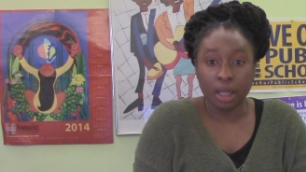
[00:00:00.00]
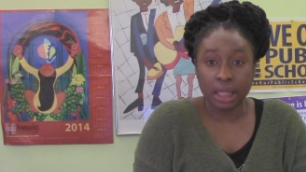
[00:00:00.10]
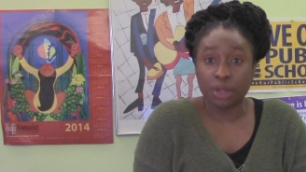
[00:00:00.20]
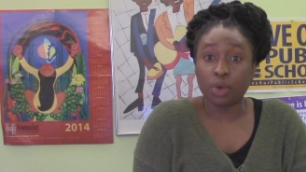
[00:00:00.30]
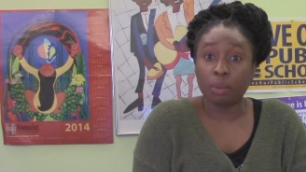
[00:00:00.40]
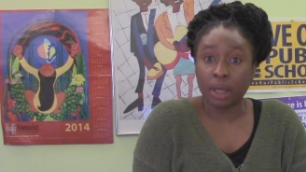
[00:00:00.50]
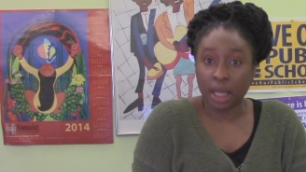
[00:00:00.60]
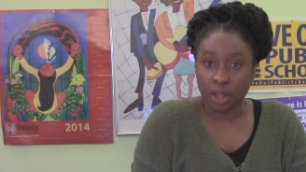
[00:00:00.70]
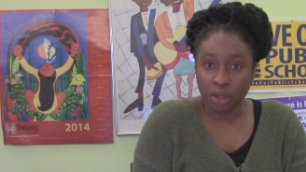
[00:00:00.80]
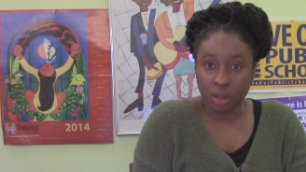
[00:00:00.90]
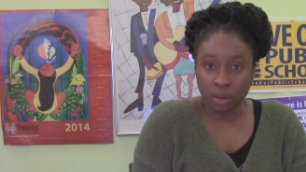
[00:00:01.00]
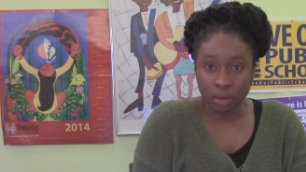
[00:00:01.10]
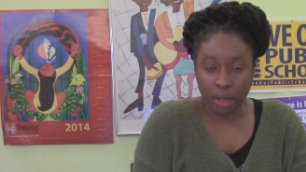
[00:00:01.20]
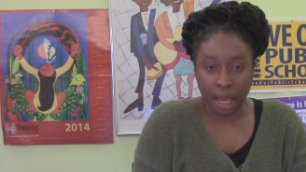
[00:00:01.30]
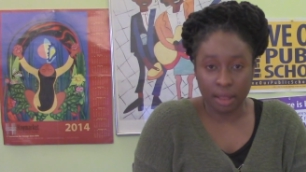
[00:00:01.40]
discrimination
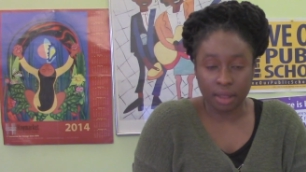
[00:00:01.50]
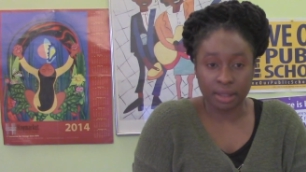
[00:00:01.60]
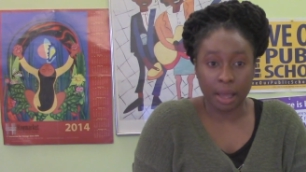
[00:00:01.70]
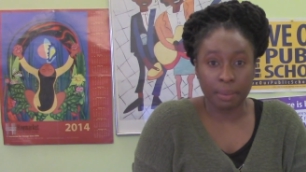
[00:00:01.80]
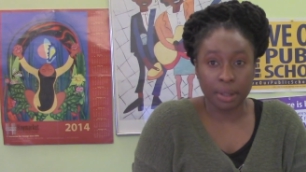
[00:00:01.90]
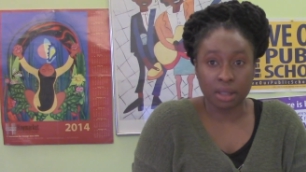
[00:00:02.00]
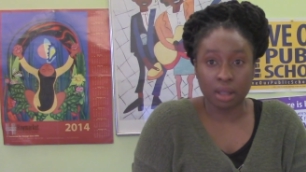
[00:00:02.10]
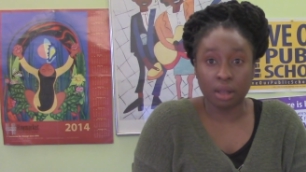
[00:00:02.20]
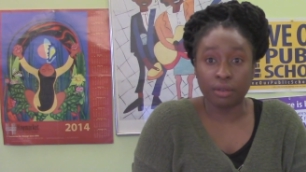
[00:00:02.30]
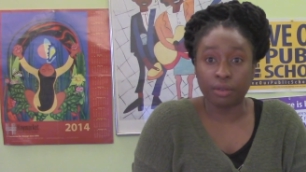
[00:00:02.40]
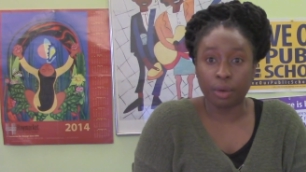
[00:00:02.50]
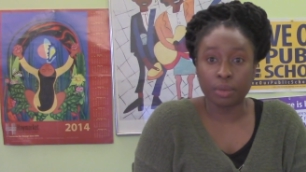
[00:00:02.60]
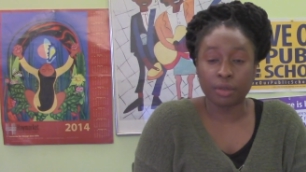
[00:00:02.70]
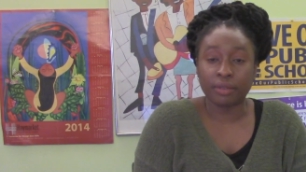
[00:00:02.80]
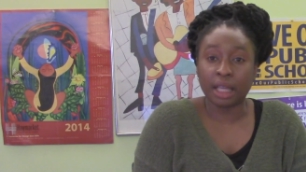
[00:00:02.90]
and this happens in the
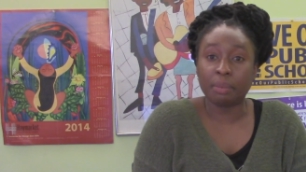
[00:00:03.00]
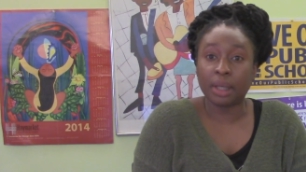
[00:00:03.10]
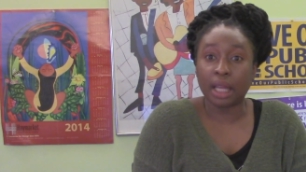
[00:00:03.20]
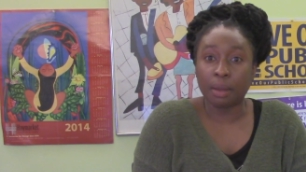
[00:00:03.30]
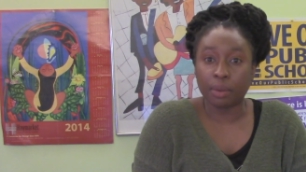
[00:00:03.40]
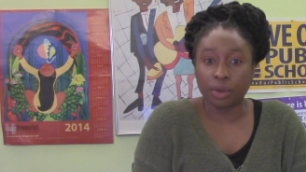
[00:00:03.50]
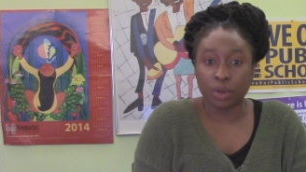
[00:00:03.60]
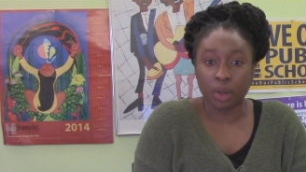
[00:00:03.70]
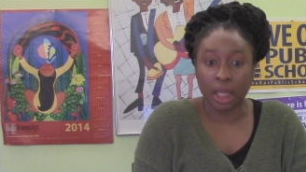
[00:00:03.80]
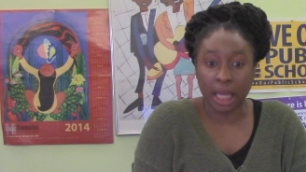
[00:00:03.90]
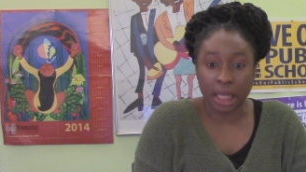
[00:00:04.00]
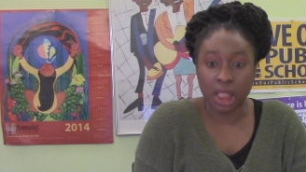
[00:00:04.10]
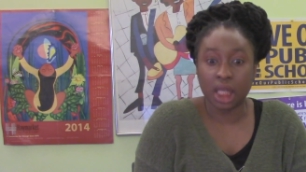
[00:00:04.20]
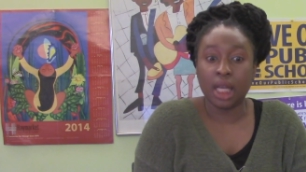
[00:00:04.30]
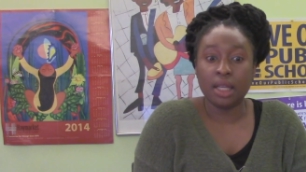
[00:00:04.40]
forms of not being able to
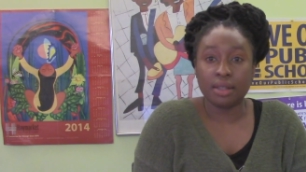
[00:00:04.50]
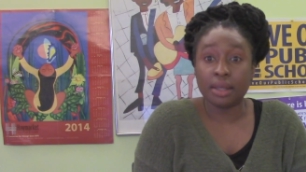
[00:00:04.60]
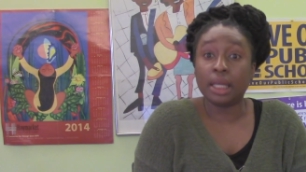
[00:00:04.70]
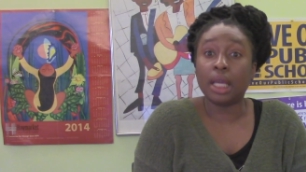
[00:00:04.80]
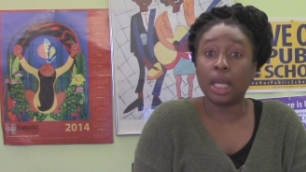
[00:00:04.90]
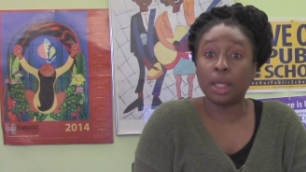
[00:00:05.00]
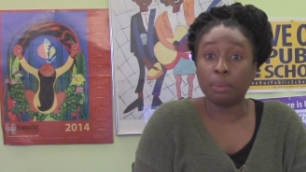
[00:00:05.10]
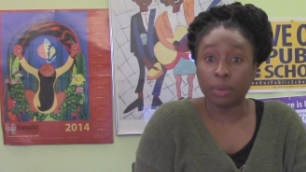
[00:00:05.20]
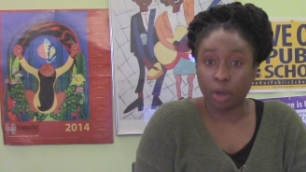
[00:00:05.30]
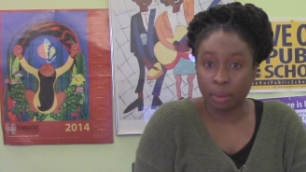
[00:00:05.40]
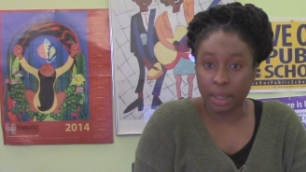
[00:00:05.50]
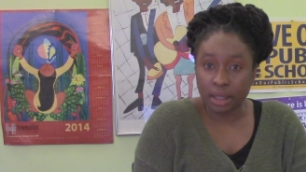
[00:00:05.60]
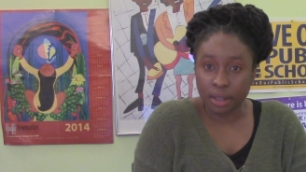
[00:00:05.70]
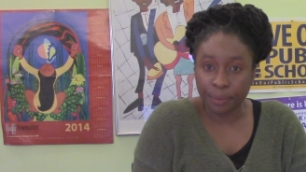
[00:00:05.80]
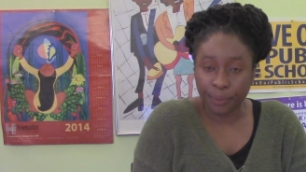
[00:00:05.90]
get steady unemployment